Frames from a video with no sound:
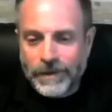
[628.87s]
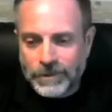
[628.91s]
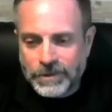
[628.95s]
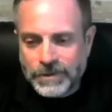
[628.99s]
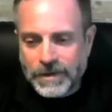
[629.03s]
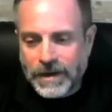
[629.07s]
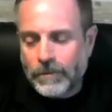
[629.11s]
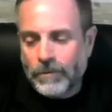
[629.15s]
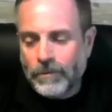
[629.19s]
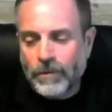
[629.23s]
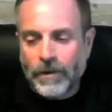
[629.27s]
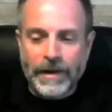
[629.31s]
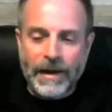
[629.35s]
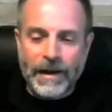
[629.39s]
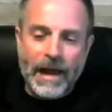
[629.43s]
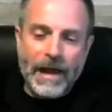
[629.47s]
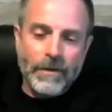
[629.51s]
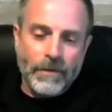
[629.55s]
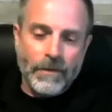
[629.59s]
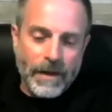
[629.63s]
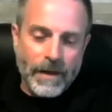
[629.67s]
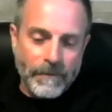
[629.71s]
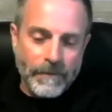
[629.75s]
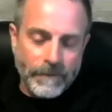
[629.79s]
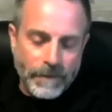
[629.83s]
not right. I
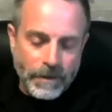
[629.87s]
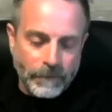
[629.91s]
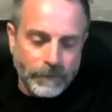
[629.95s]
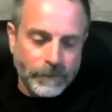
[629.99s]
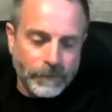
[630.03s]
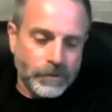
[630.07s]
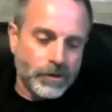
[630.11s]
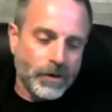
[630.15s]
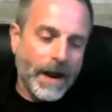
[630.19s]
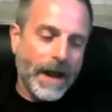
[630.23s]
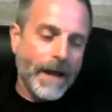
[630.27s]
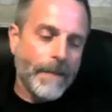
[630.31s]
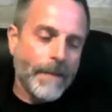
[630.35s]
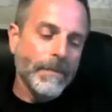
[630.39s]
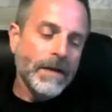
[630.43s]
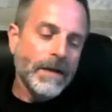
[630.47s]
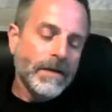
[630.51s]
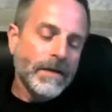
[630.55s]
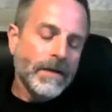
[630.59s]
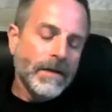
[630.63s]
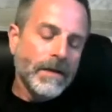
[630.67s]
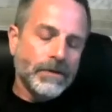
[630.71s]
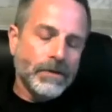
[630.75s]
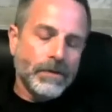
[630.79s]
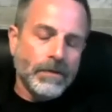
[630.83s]
don't have enough trap.
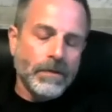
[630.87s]
So